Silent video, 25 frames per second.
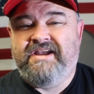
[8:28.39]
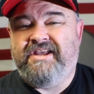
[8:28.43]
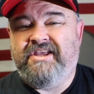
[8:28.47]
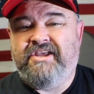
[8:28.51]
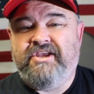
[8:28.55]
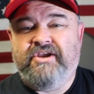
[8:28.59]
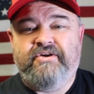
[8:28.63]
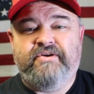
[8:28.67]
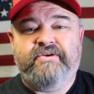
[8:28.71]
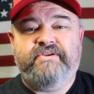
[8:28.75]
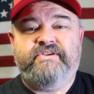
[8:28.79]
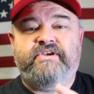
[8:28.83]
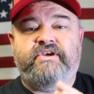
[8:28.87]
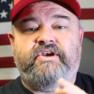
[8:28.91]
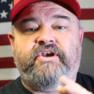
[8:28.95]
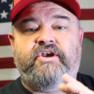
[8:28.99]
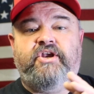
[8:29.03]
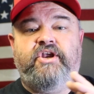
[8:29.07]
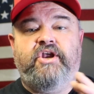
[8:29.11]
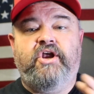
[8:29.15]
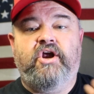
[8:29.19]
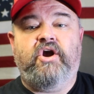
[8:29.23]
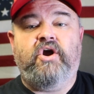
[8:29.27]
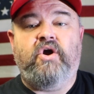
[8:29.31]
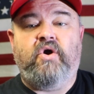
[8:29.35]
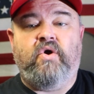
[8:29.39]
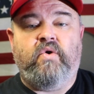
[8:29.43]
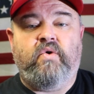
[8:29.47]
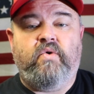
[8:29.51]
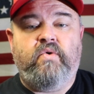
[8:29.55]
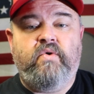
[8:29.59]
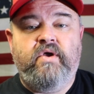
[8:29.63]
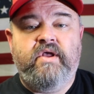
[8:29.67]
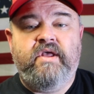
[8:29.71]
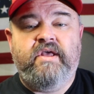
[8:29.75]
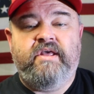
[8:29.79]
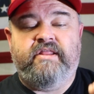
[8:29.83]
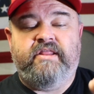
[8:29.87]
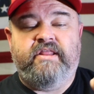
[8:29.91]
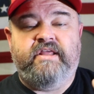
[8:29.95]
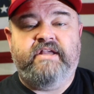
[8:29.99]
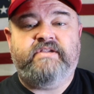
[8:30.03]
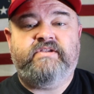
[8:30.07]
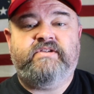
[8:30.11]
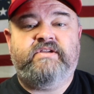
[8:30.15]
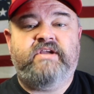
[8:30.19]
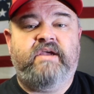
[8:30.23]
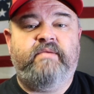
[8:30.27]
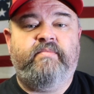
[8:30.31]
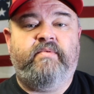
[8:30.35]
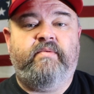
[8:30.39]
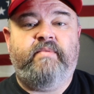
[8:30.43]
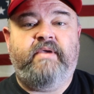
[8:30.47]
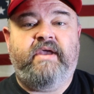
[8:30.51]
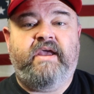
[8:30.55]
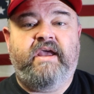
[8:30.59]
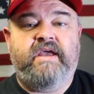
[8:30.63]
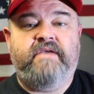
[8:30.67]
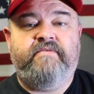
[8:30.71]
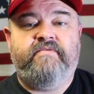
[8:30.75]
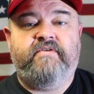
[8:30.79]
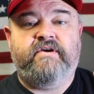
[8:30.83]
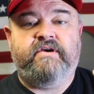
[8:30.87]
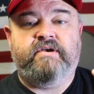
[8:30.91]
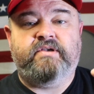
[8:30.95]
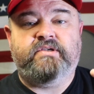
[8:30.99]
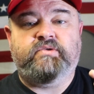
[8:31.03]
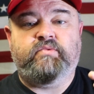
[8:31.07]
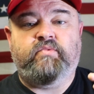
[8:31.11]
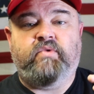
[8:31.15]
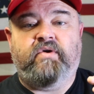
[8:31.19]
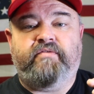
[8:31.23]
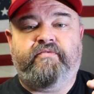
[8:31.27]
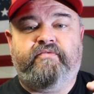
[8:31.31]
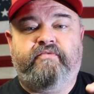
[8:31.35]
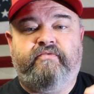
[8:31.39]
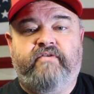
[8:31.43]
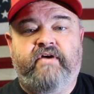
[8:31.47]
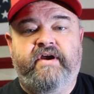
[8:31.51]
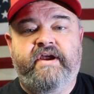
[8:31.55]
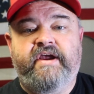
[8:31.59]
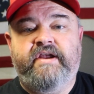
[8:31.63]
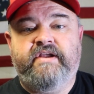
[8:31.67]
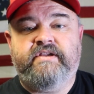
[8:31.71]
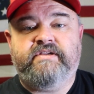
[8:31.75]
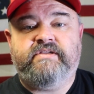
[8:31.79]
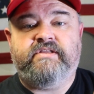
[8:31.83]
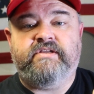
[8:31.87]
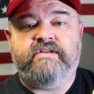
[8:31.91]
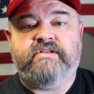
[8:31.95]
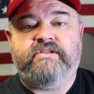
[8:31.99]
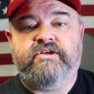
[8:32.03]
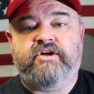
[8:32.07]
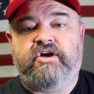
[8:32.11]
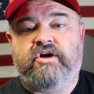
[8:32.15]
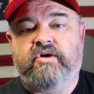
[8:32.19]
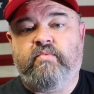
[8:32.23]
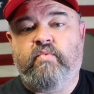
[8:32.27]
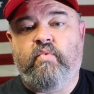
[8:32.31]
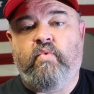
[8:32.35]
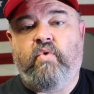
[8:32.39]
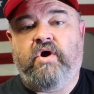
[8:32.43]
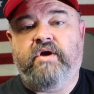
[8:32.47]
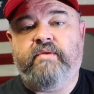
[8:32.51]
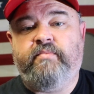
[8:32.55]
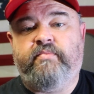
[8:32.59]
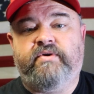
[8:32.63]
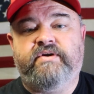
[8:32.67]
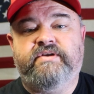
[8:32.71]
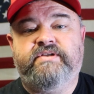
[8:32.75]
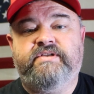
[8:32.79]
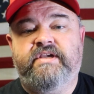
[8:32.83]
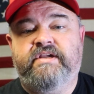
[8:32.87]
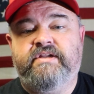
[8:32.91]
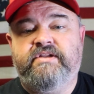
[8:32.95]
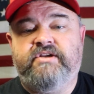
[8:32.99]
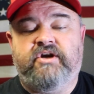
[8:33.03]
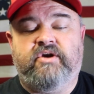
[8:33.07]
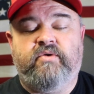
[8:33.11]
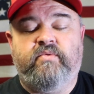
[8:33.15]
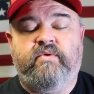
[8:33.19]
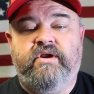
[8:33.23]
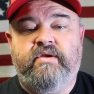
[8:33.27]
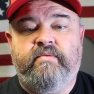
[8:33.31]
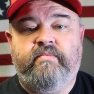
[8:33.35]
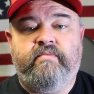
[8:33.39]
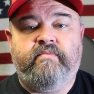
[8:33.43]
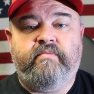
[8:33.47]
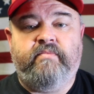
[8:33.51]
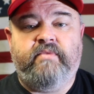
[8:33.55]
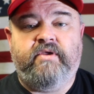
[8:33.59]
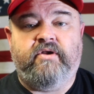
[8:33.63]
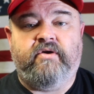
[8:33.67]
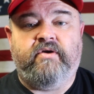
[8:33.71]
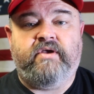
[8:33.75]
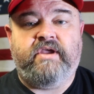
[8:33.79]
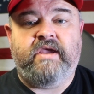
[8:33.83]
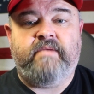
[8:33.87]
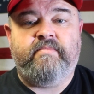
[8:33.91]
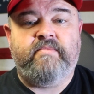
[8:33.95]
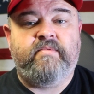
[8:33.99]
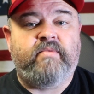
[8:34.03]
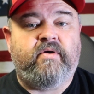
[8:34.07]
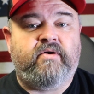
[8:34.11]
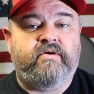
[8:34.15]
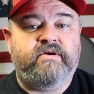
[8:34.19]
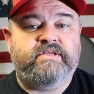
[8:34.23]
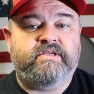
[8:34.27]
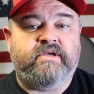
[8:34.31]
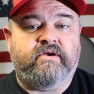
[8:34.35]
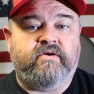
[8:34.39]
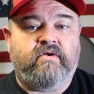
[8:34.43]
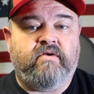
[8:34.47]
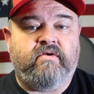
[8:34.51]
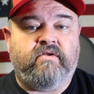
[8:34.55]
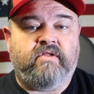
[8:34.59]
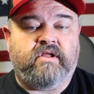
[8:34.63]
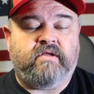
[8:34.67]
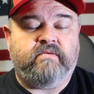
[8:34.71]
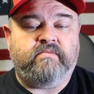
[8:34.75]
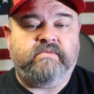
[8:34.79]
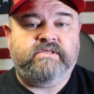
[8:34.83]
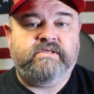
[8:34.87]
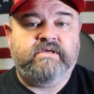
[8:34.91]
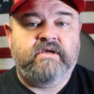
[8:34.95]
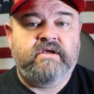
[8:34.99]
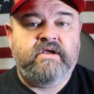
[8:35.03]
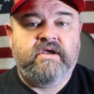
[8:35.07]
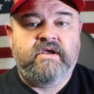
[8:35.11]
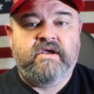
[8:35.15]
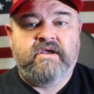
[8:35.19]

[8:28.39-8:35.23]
Years ago, this type of behavior is what phrased the term one percenter when it came to motorcycle clubs.